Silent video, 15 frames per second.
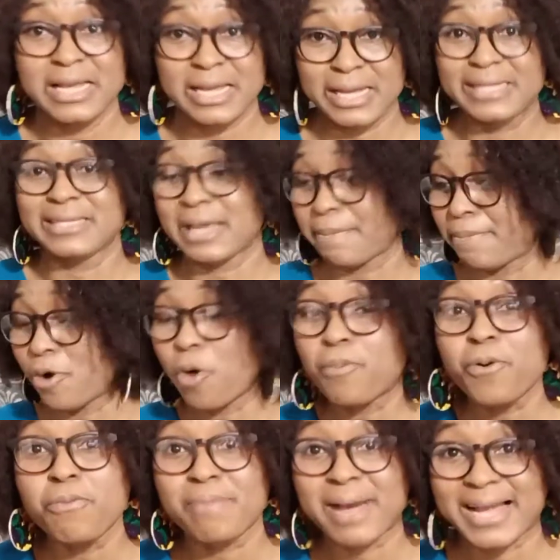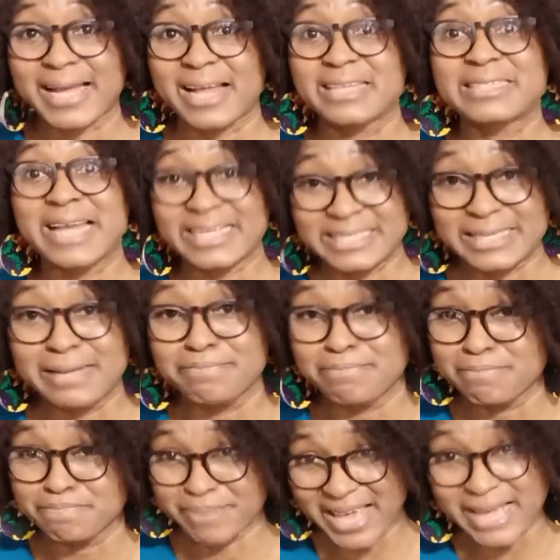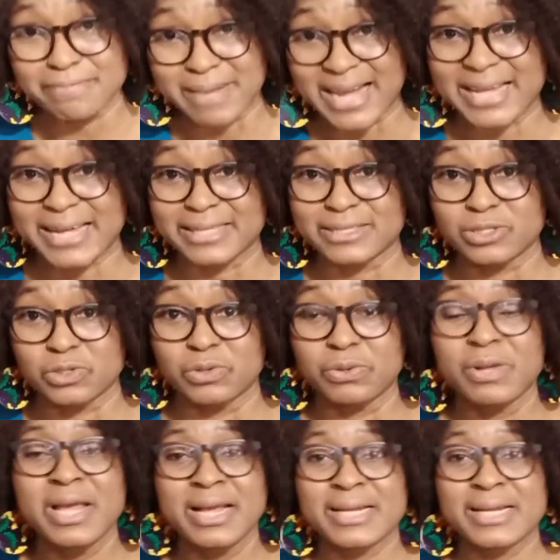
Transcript: in the open market, dirty, big market, you know.